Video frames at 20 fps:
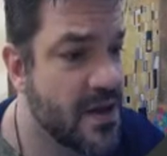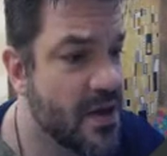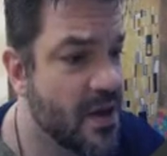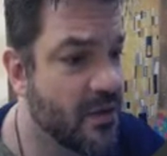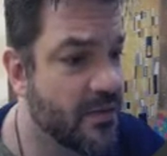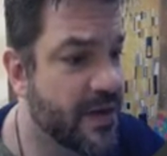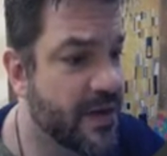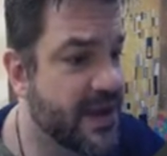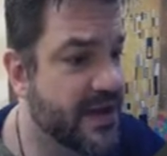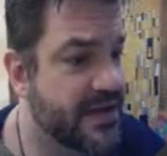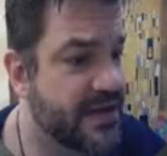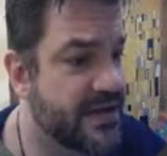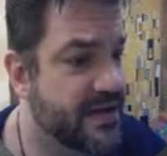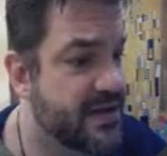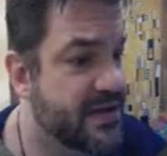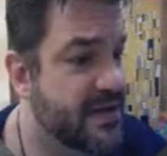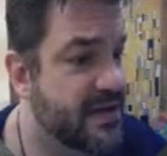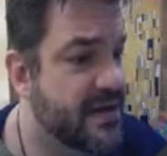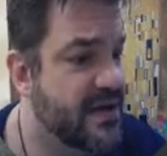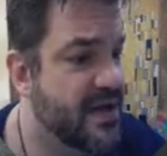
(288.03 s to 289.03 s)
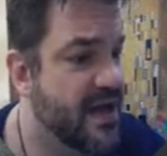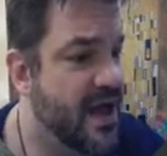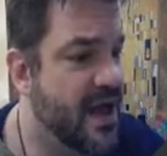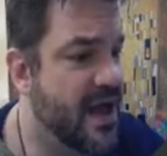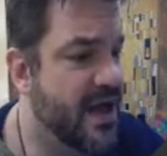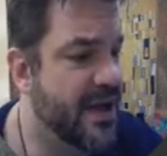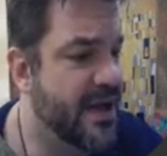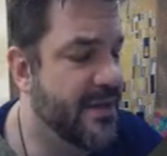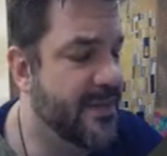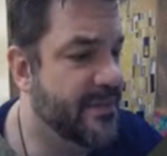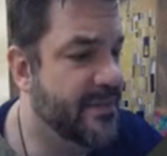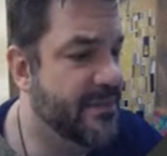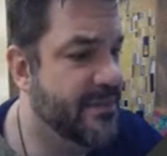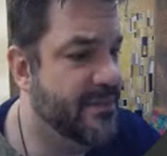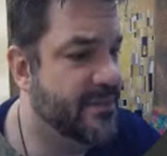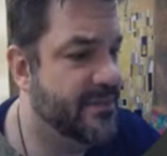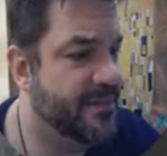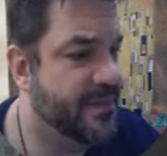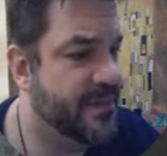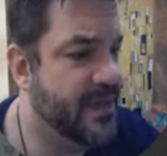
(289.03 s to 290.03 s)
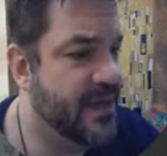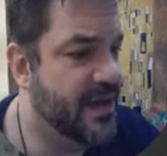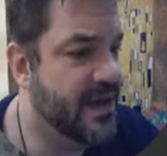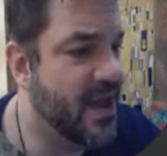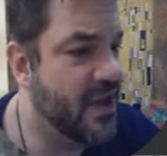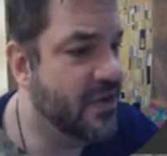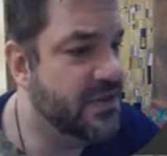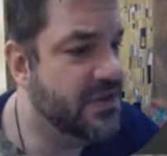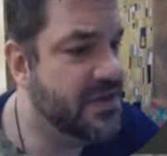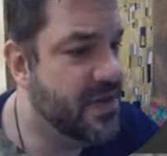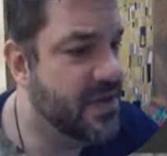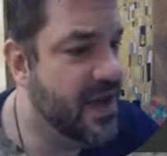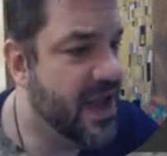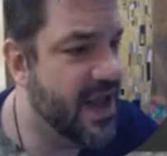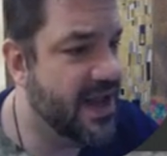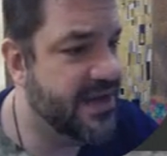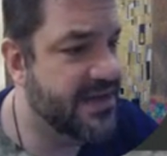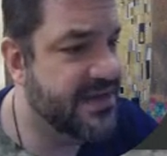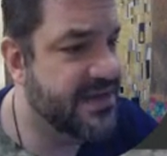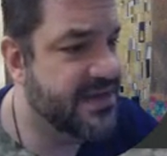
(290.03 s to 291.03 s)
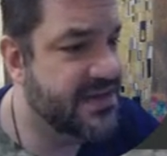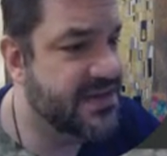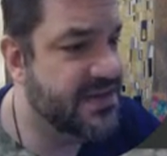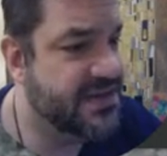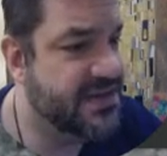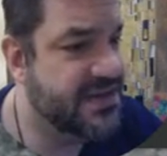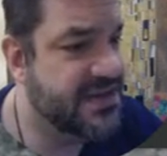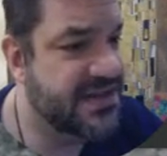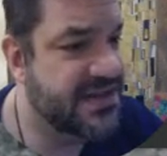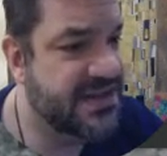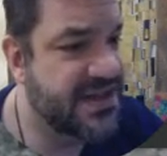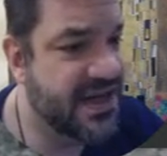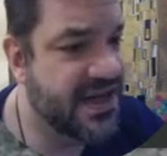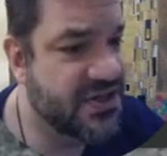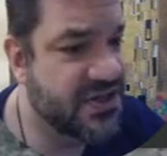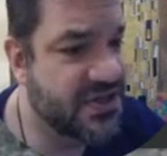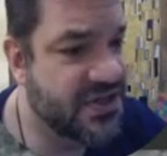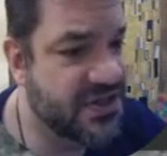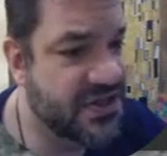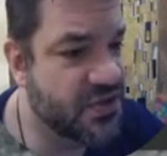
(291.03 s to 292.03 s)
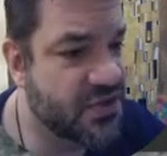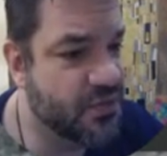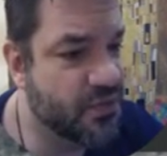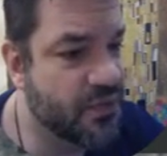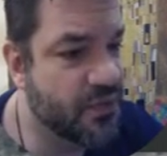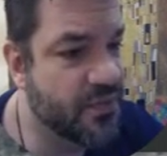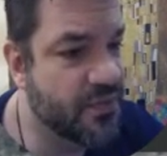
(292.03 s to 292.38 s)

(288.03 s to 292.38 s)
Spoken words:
All right. It also has sections